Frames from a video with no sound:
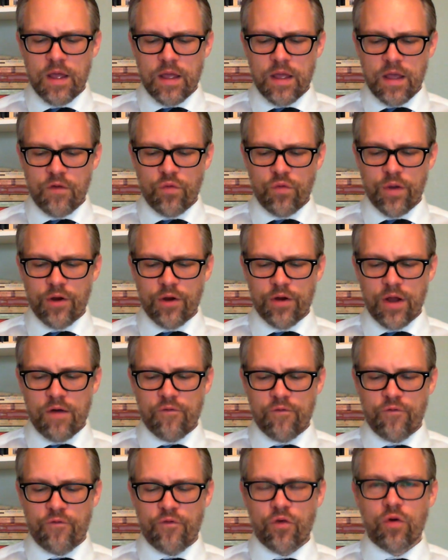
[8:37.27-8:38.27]
if we are
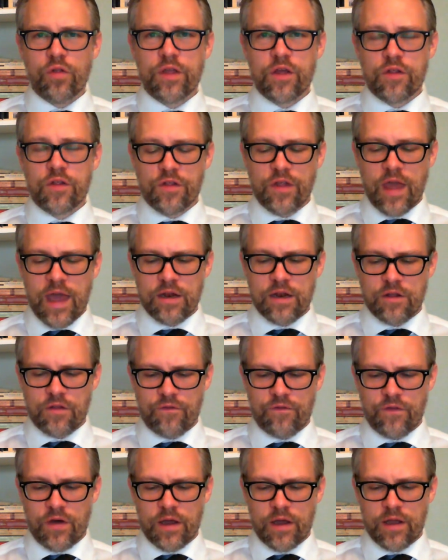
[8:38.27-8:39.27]
not fully
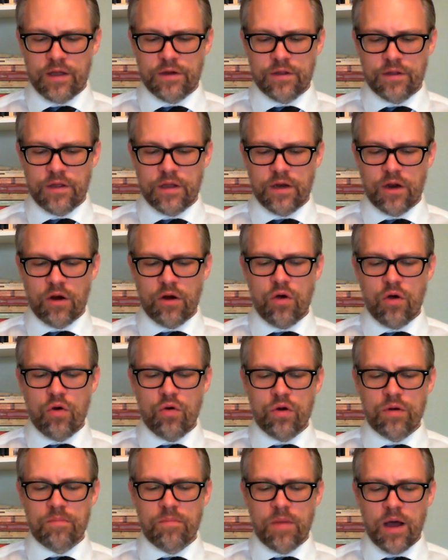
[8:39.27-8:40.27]
satisfied in our
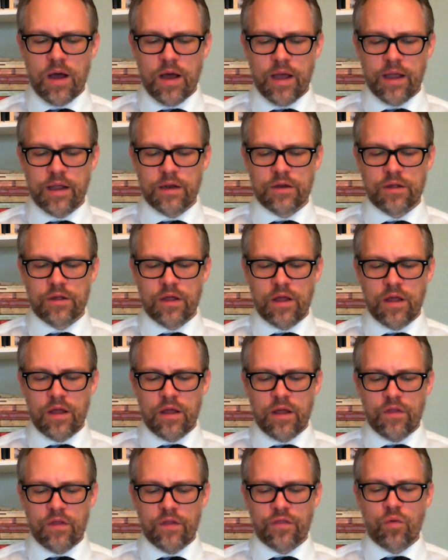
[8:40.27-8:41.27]
own mind
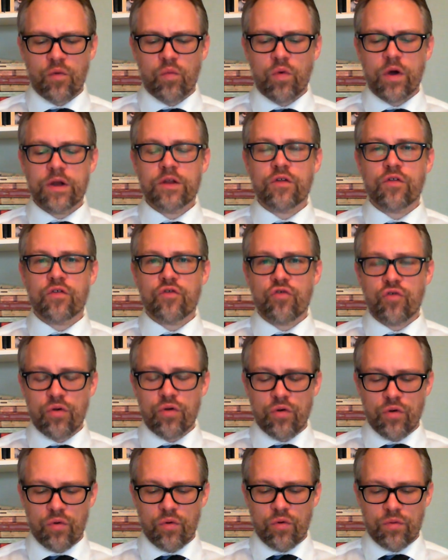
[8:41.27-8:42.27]
that the one is
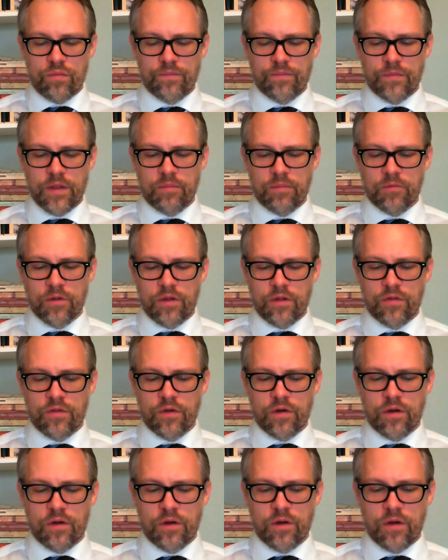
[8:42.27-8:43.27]
true, namely
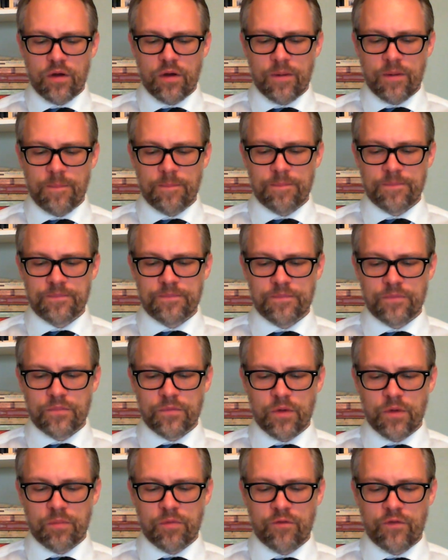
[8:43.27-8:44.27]

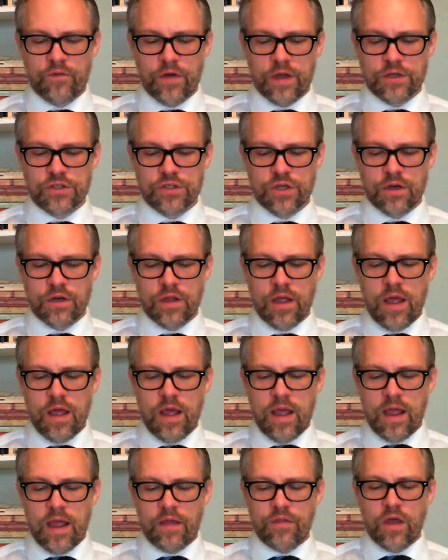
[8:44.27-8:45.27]
the profession,
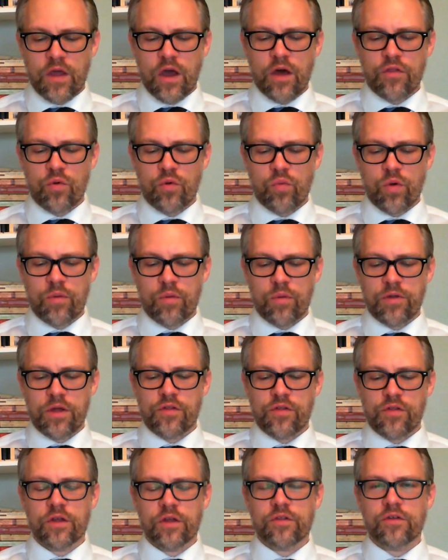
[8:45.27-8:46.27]
and the other
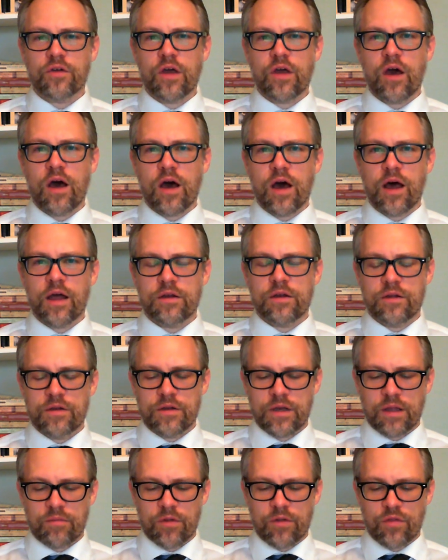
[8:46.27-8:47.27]
well-pleasing unto God,
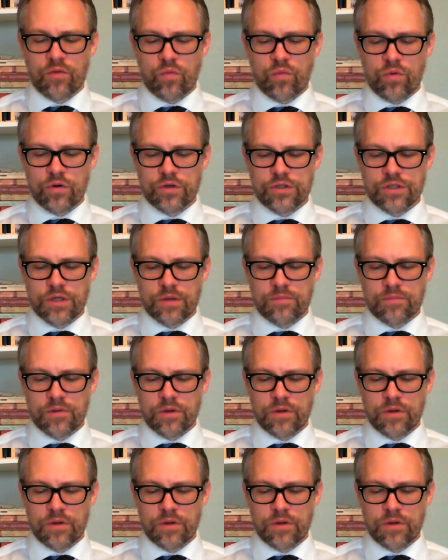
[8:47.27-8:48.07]
namely the worship,